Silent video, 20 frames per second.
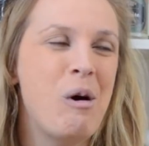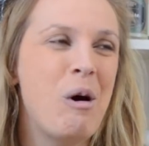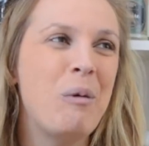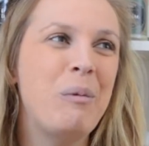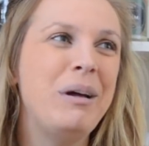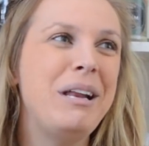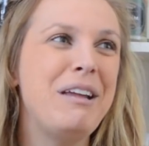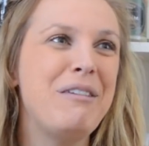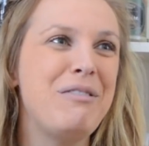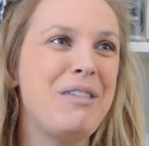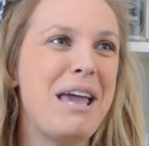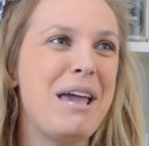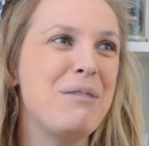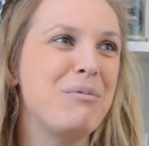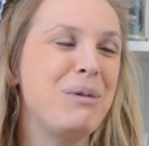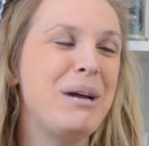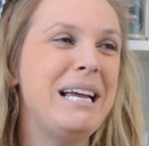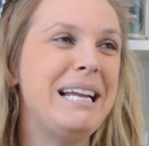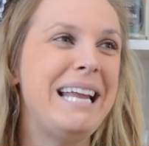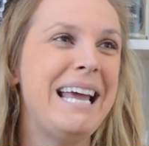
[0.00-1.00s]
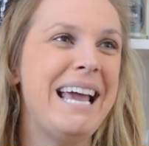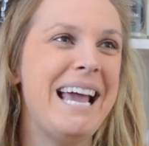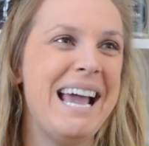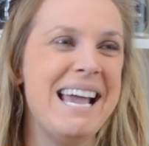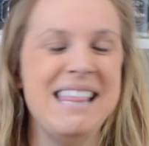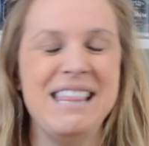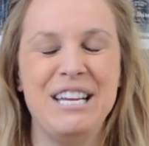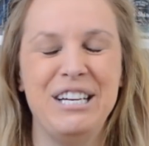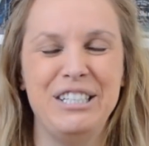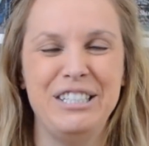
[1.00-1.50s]
well, what if they read it
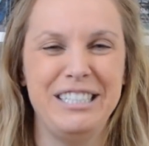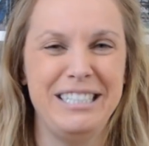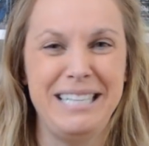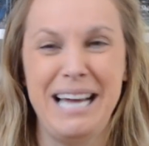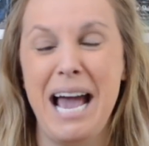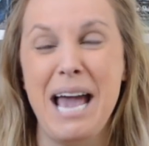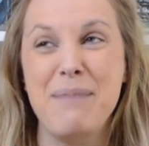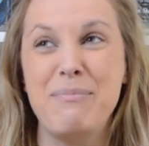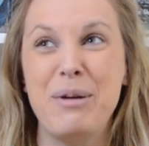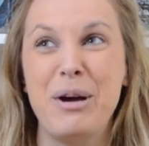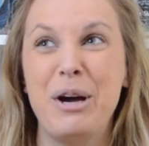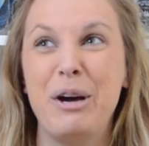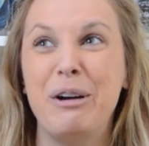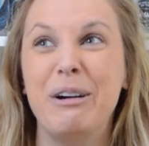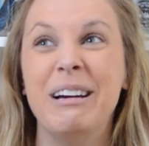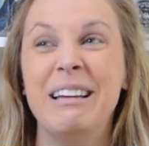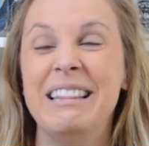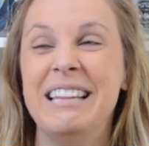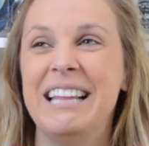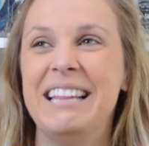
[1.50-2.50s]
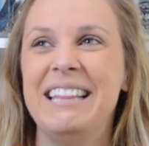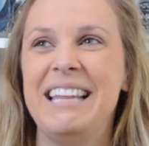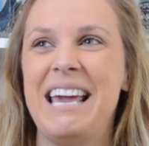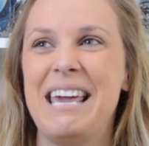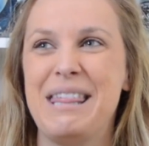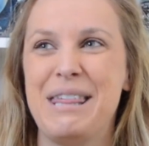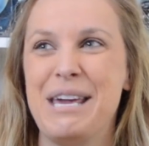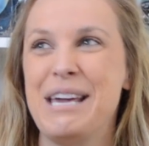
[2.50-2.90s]
and there's a typo and then they